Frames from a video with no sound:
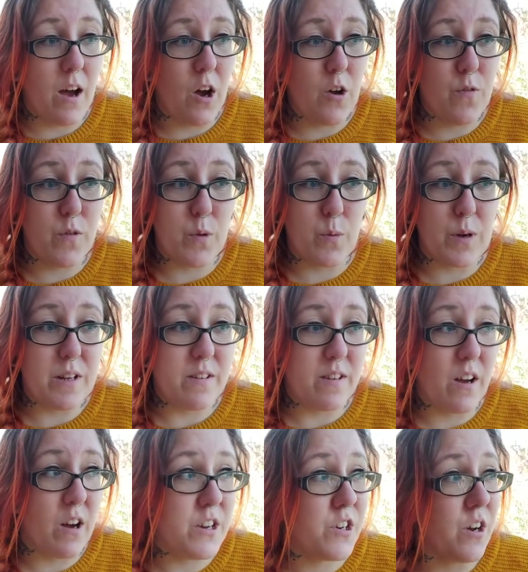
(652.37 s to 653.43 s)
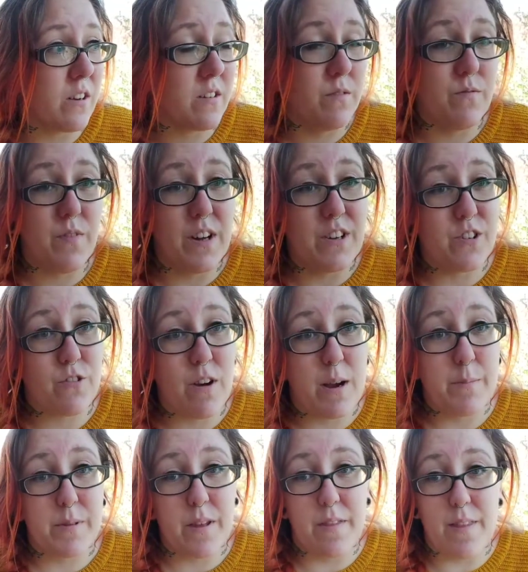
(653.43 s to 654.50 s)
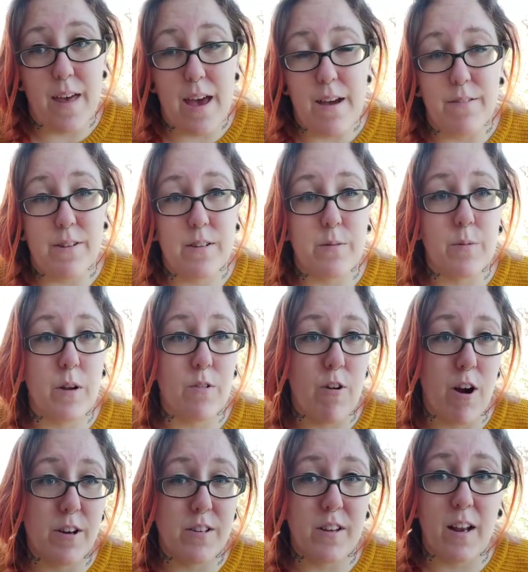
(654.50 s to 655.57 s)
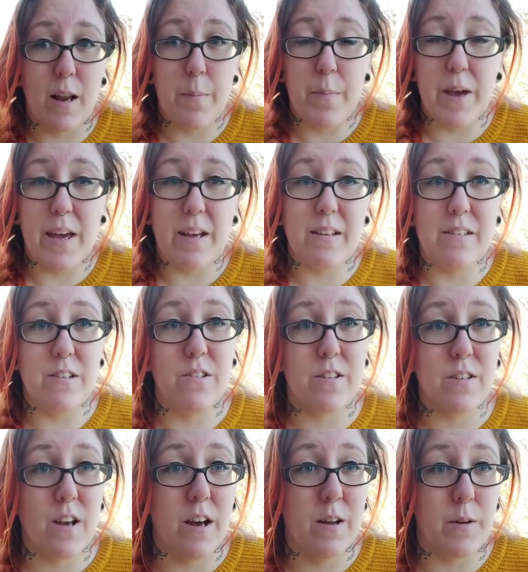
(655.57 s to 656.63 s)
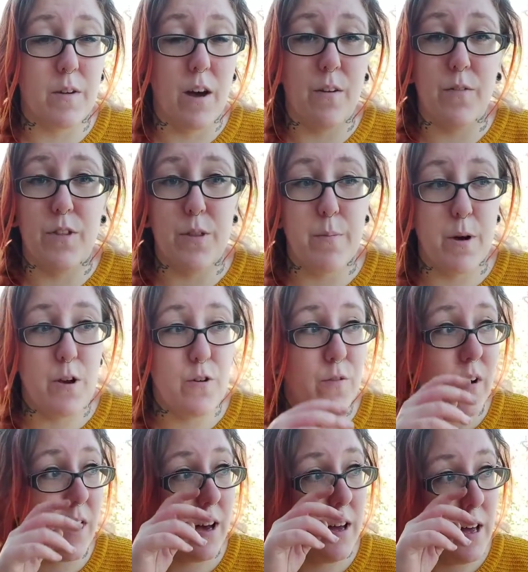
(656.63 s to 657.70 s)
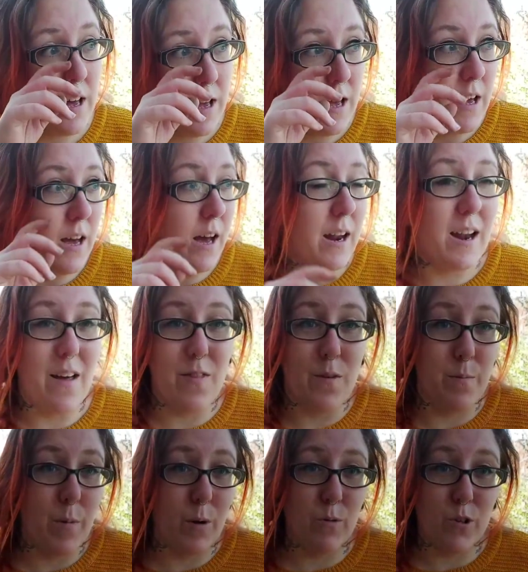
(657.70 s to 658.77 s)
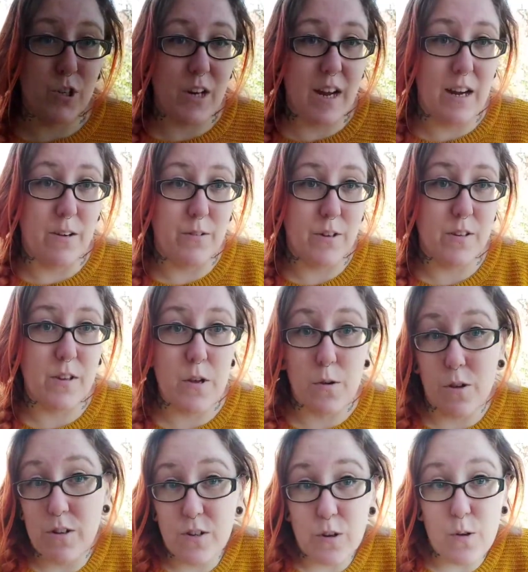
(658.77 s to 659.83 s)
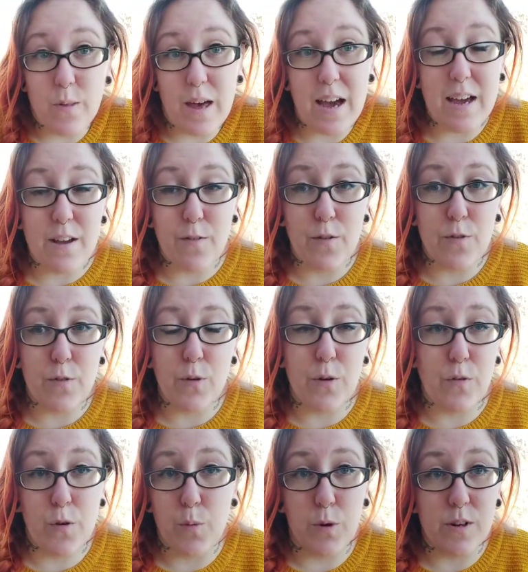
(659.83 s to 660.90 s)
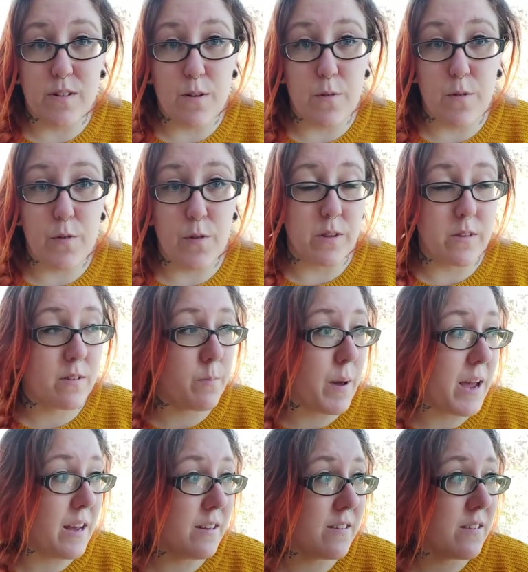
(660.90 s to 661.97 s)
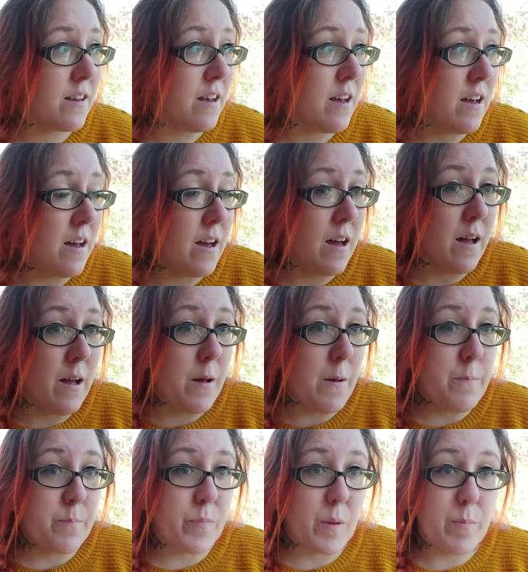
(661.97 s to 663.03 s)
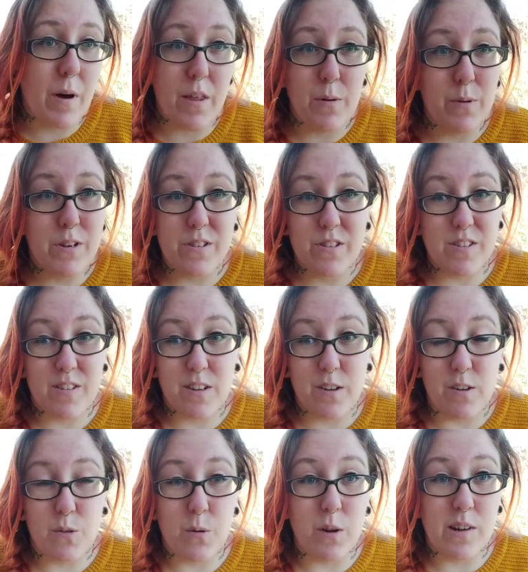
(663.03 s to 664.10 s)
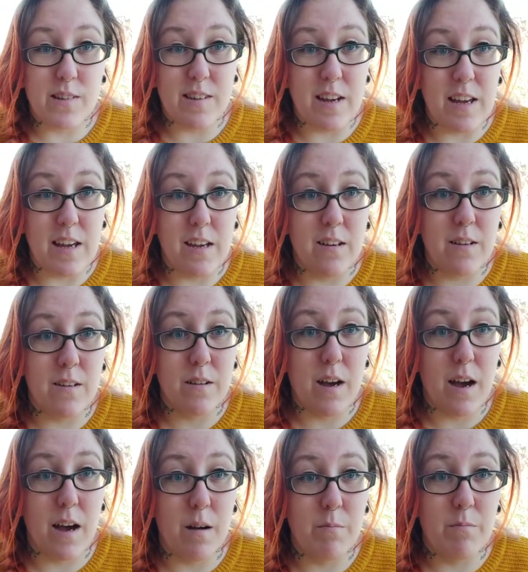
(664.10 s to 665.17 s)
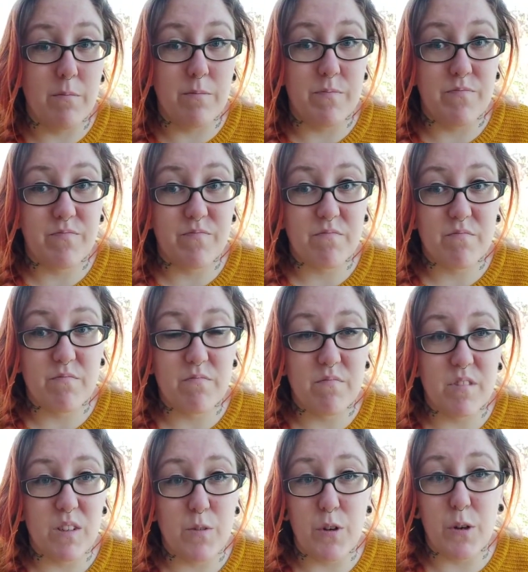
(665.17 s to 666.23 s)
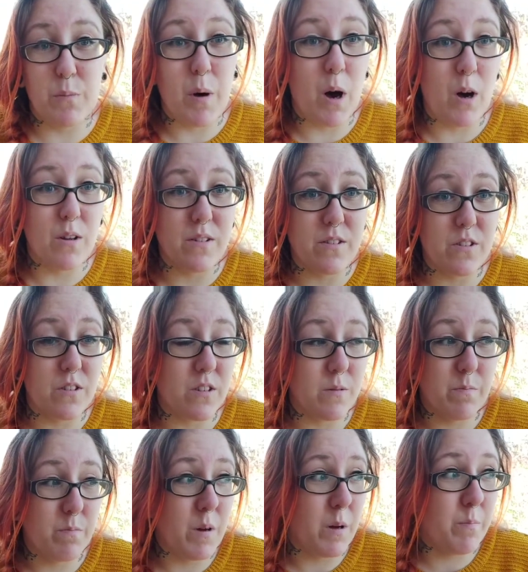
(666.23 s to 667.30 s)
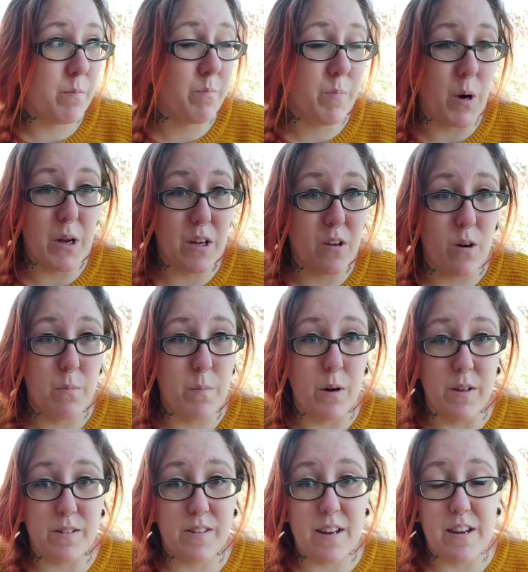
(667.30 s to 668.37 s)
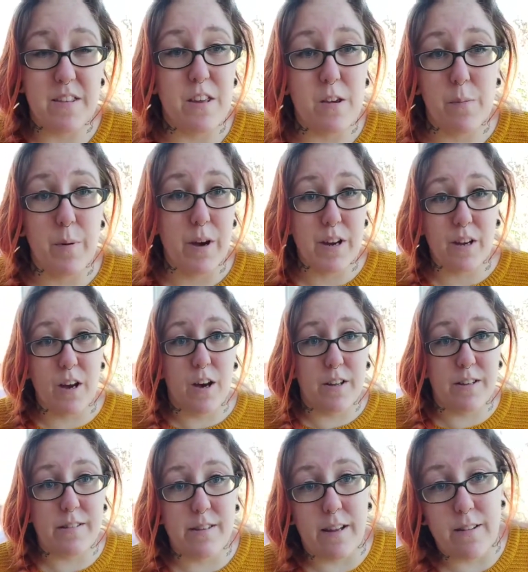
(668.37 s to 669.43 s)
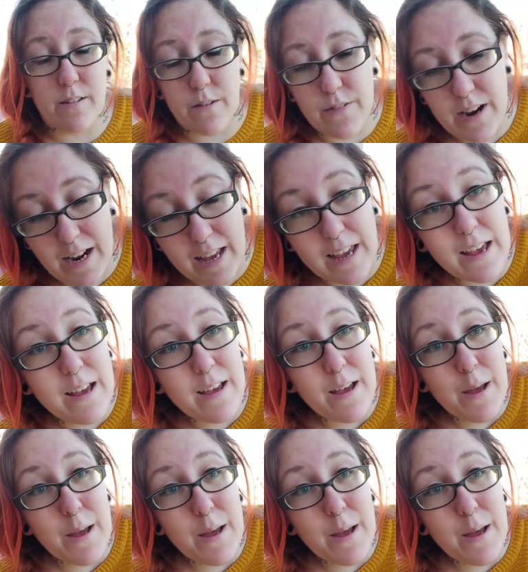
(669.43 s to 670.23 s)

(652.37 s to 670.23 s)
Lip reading: Over the winter I chucked some veg scraps in there and some grass clippings and just kind of covered them over and let them mulch down. So you can do that if you want to, if the space. But otherwise just a good quality, if you're doing pots, just a potting compost, anything you can buy in a garden centre really.